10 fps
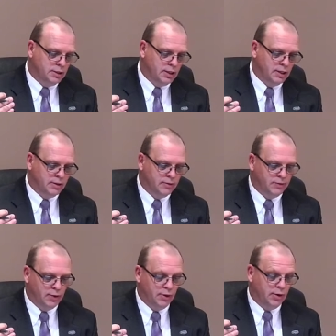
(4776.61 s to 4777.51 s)
from
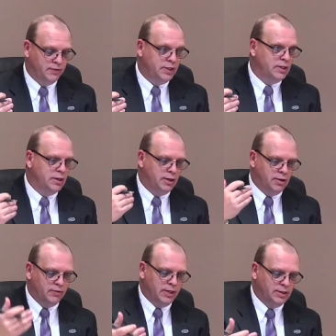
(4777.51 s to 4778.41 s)
West Street,
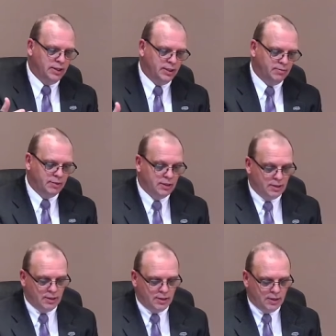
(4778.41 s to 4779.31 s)
Vaughan Harvey,
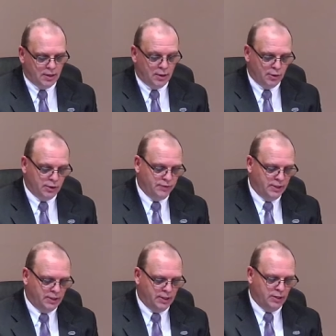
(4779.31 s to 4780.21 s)
towards
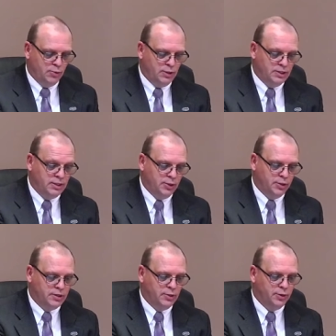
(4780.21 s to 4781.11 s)
Dieppe.
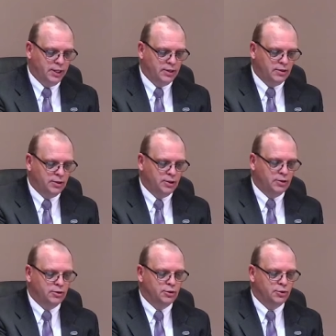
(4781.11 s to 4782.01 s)
So I
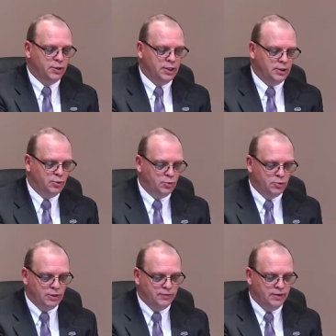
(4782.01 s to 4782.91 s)
invite all
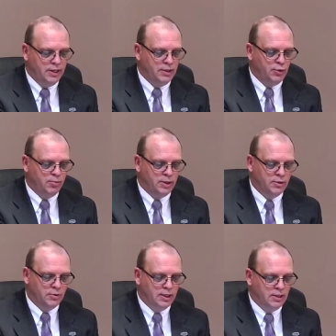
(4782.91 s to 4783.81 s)
citizens to
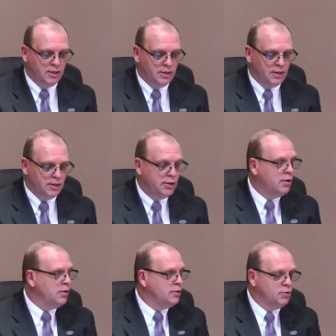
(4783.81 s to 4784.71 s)
join us for
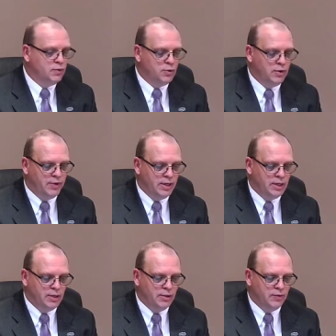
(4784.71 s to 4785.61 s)
the Santa Claus
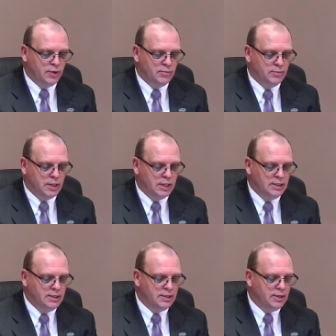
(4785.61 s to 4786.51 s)
Parade, once again, the
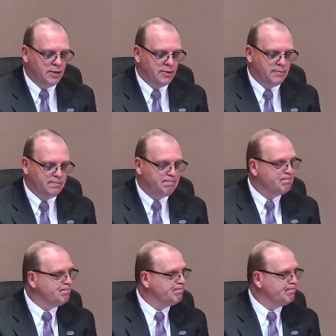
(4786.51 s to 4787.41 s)
24th of November,